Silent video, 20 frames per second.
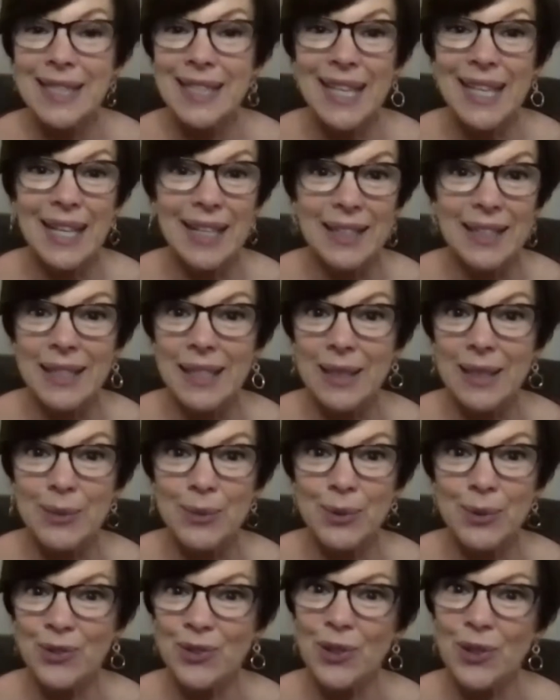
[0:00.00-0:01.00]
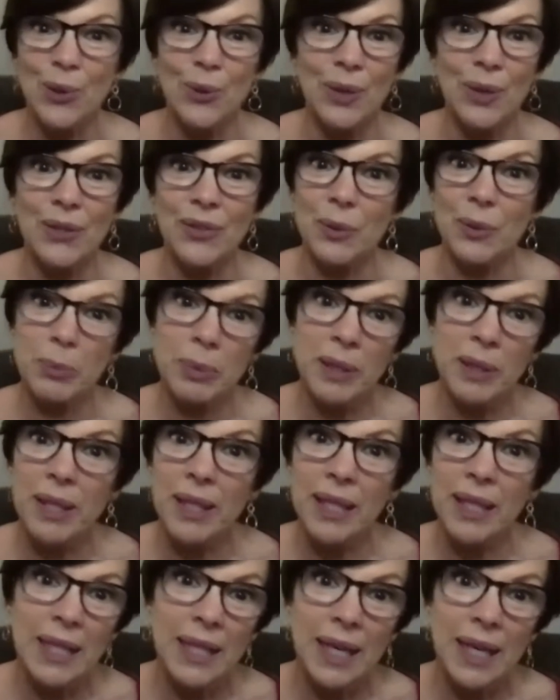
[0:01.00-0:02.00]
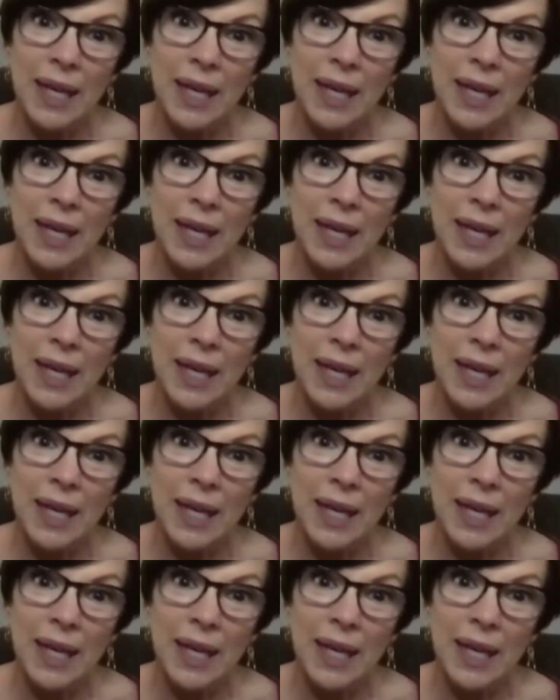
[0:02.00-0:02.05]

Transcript: the ending was going to be,